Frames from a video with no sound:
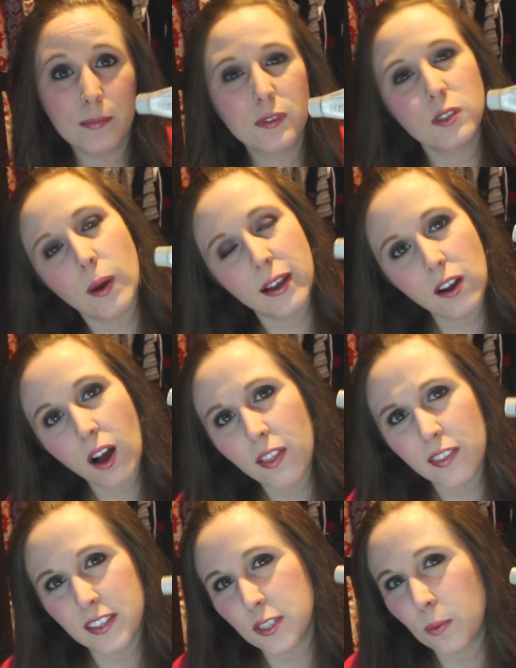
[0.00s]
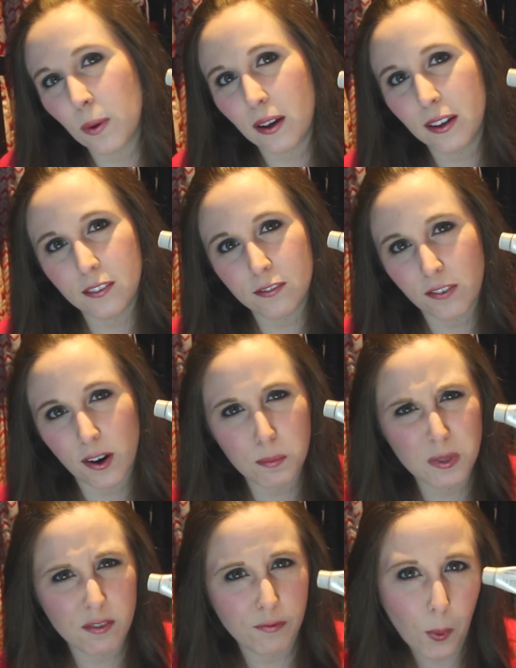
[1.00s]
So I got this one from
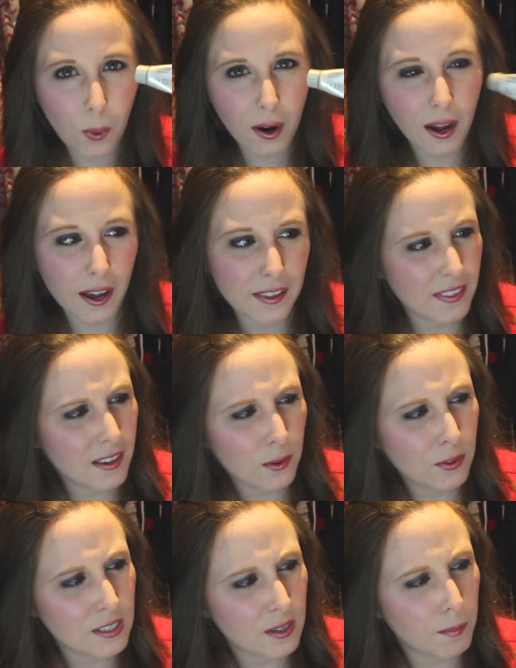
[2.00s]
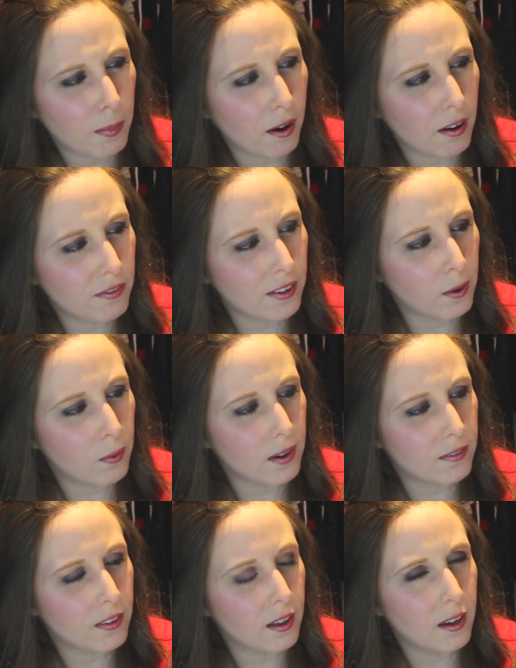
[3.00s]
Sephora. I think, was it part of like one
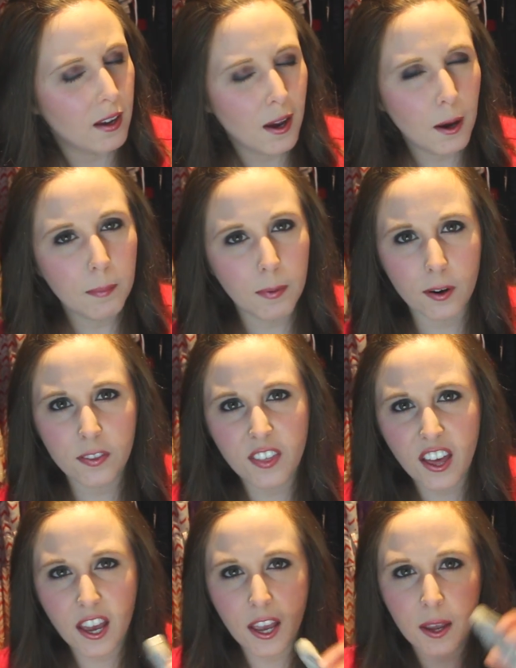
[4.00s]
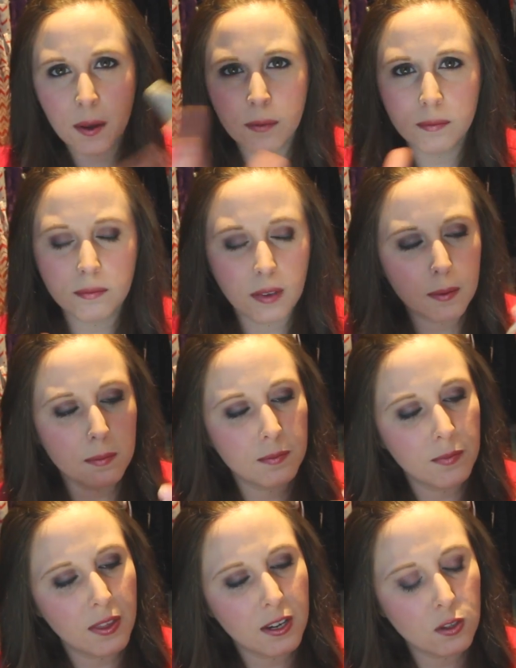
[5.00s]
of the birthday
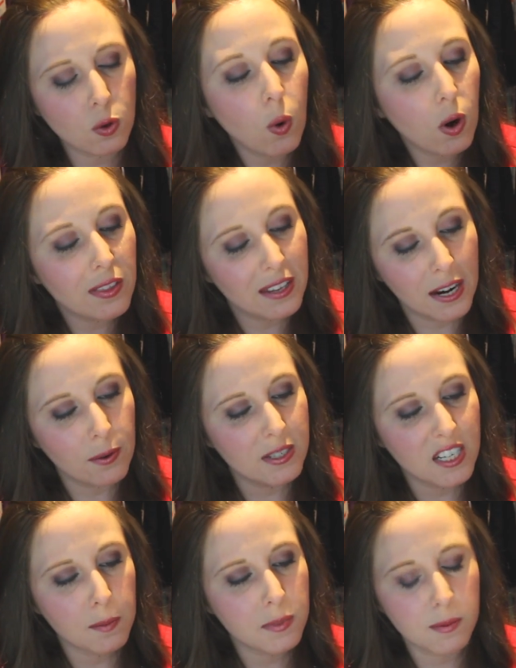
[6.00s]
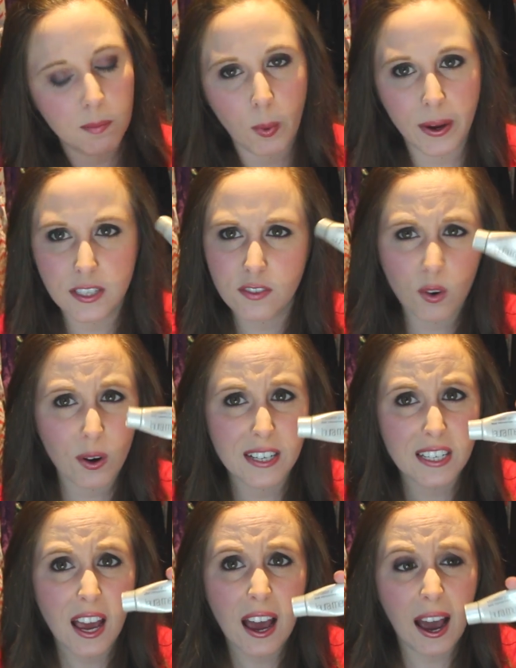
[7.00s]
things, or then I redeemed some points for
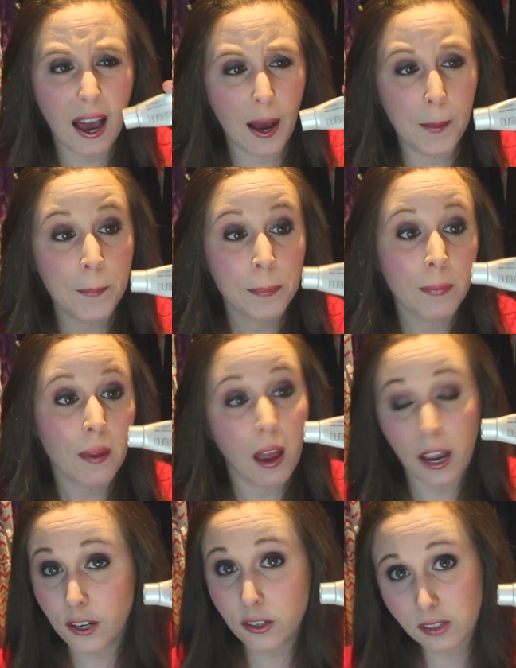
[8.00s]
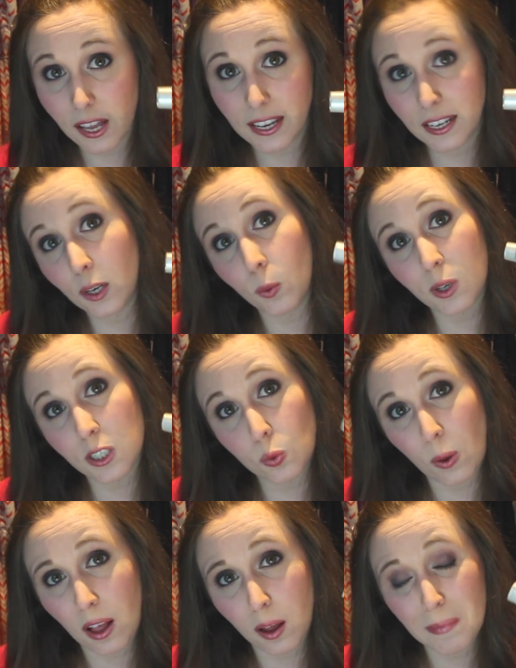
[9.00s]
it. I do like it. It works
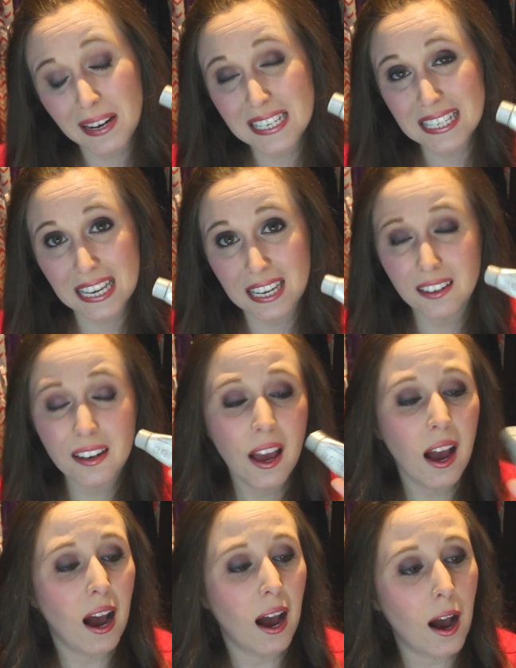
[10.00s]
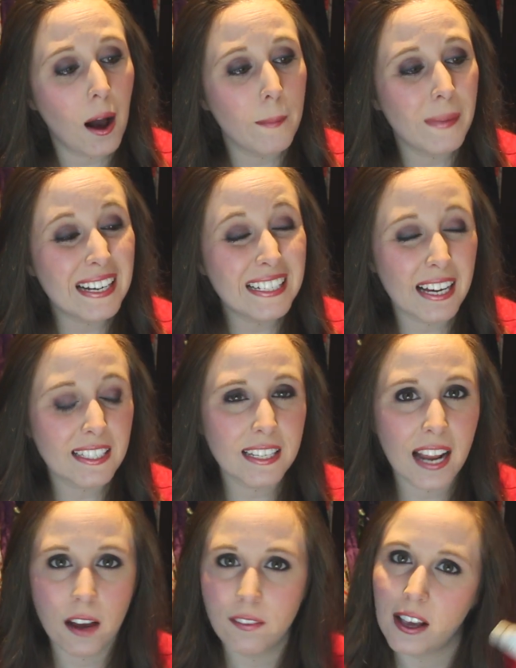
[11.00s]
well on my skin. It doesn't have